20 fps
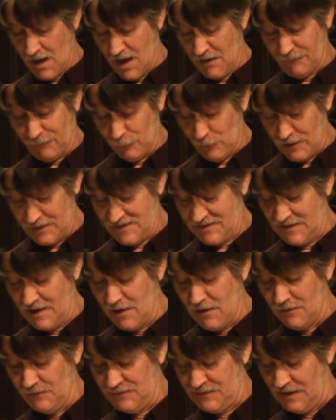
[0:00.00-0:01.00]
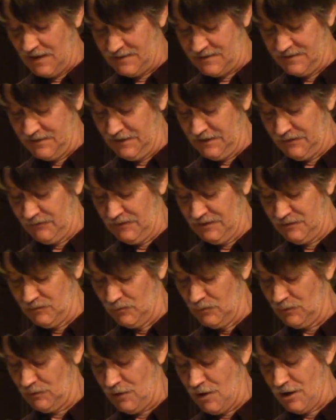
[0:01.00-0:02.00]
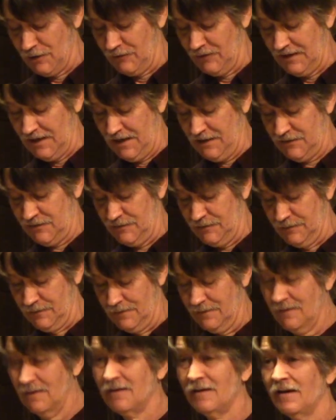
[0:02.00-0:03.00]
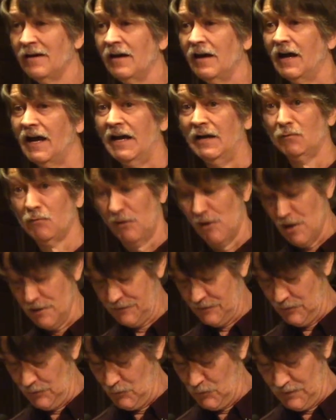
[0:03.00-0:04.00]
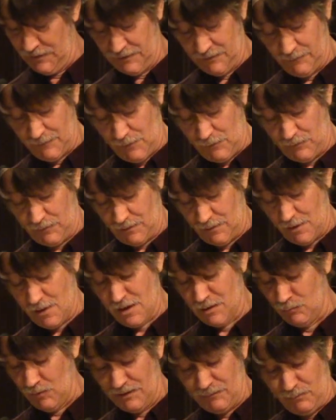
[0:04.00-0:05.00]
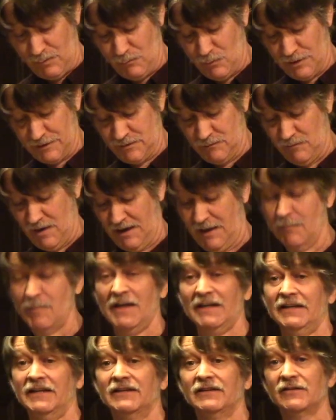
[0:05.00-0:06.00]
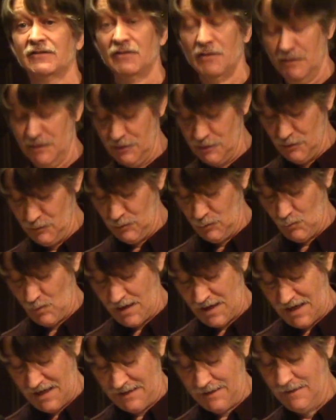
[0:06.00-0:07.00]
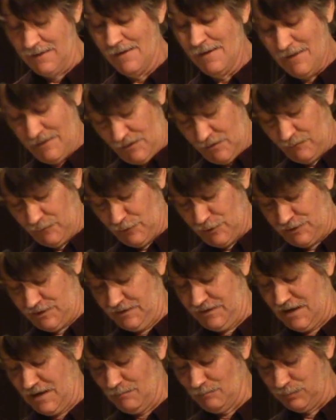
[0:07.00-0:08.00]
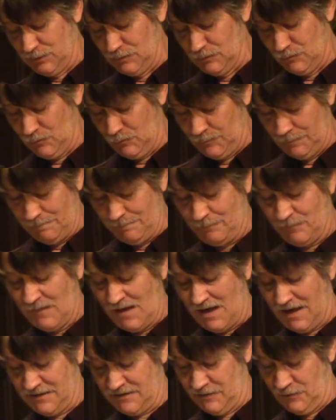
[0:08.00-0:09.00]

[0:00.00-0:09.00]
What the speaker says: for ourselves as an individual congregation. And we're also going to vote on whether we want to recommend it to the UUA, the version that BLUE has